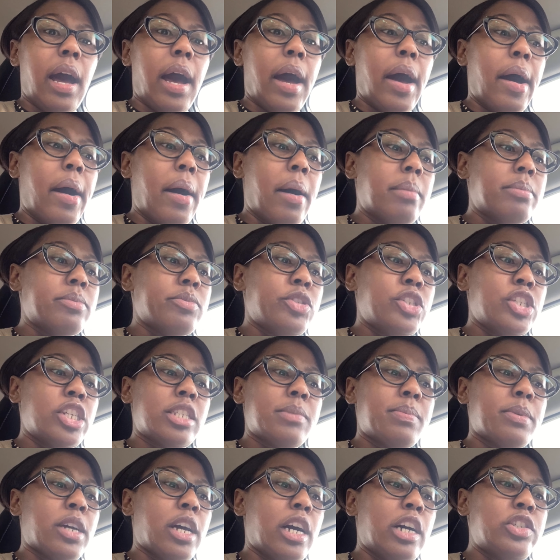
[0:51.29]
Um,
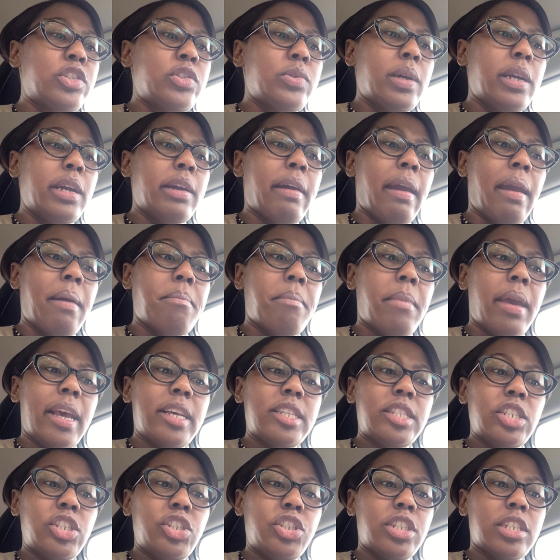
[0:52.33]
just because you hear a
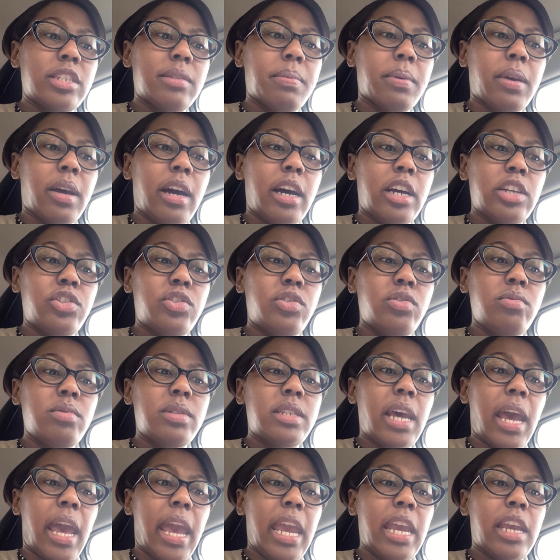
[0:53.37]
message, just because you
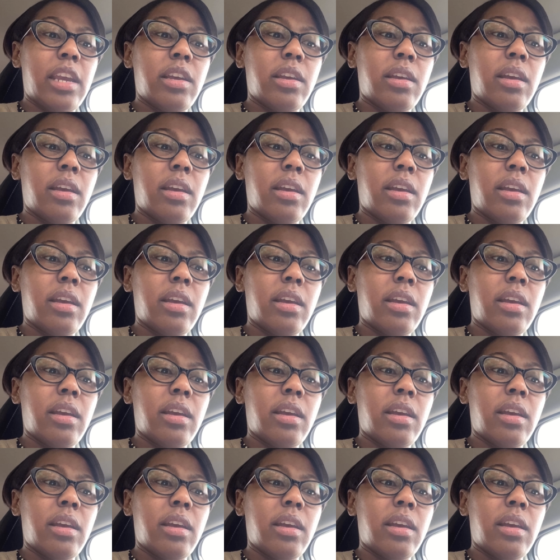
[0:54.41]
take